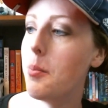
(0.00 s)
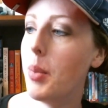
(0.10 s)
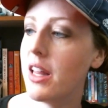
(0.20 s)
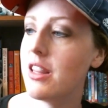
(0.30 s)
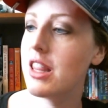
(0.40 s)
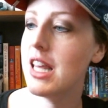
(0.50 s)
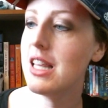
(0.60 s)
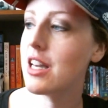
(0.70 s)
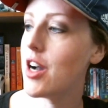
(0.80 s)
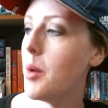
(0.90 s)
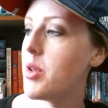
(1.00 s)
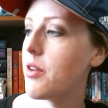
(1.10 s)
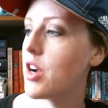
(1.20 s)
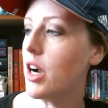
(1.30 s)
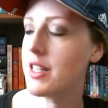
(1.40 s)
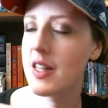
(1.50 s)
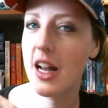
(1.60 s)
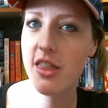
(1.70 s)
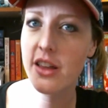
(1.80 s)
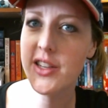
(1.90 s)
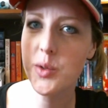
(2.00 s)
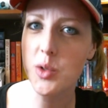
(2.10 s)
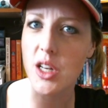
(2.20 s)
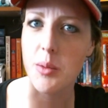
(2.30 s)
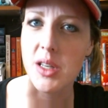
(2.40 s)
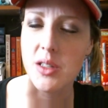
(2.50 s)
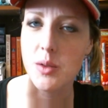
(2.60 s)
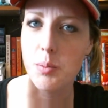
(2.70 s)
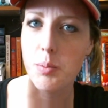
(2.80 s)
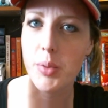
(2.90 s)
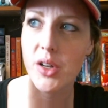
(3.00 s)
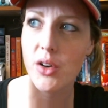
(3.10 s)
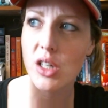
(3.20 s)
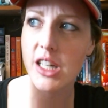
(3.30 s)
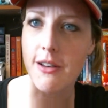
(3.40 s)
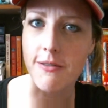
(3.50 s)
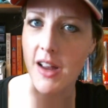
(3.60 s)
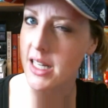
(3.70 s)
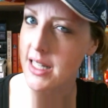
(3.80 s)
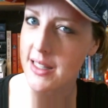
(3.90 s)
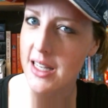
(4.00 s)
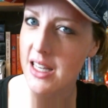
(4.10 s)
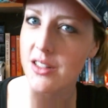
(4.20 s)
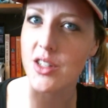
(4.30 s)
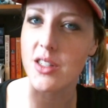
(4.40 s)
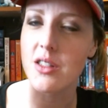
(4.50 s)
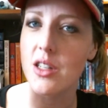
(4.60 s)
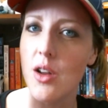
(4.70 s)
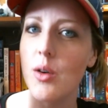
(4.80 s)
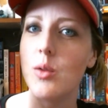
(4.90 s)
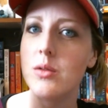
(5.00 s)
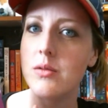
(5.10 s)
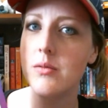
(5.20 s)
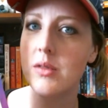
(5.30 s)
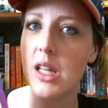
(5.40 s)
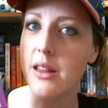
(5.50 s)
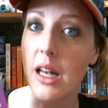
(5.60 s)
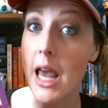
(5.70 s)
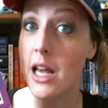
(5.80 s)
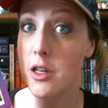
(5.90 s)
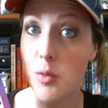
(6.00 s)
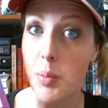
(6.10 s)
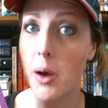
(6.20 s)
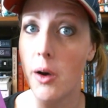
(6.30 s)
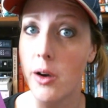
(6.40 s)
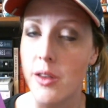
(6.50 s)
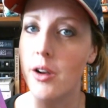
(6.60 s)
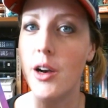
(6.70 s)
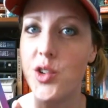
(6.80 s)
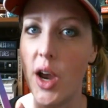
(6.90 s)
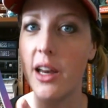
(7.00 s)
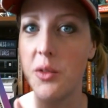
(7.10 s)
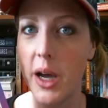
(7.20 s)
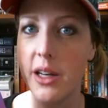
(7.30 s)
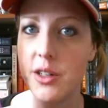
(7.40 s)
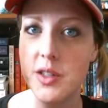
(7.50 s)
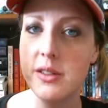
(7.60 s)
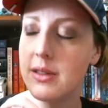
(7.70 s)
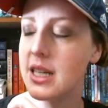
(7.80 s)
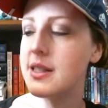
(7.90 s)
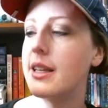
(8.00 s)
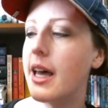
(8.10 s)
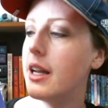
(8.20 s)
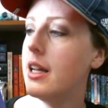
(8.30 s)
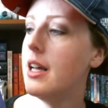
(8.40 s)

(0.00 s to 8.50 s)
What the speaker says: But the thing that caught me off guard is that I thought this was going to be purely a fantasy, just, you know, in the land of Pern there are dragon riders and things like that.